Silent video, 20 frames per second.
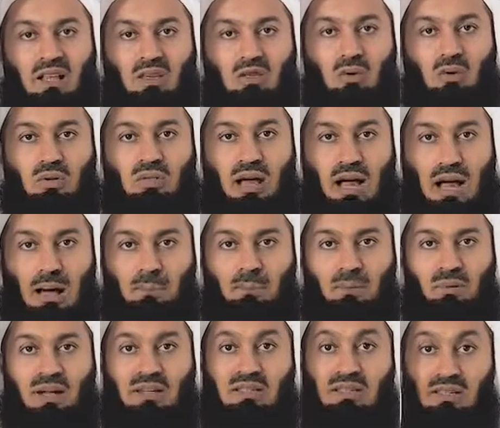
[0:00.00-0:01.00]
So the
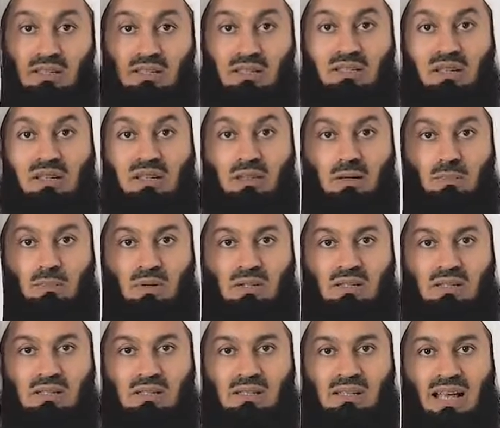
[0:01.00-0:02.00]
upright are sitting in the
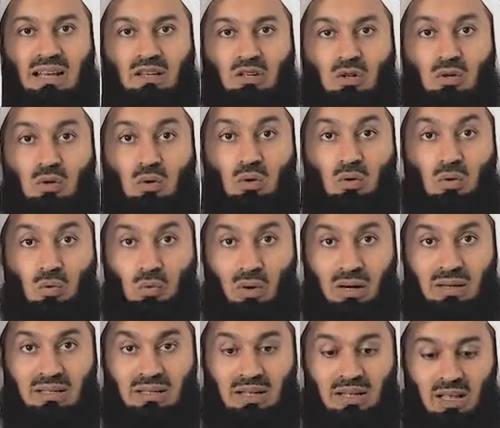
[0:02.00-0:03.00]
prisons, and you know
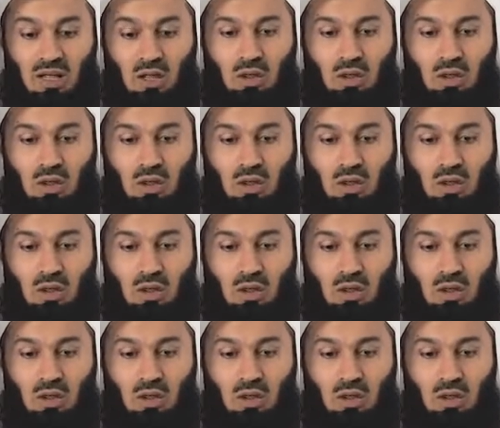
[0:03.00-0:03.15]
what?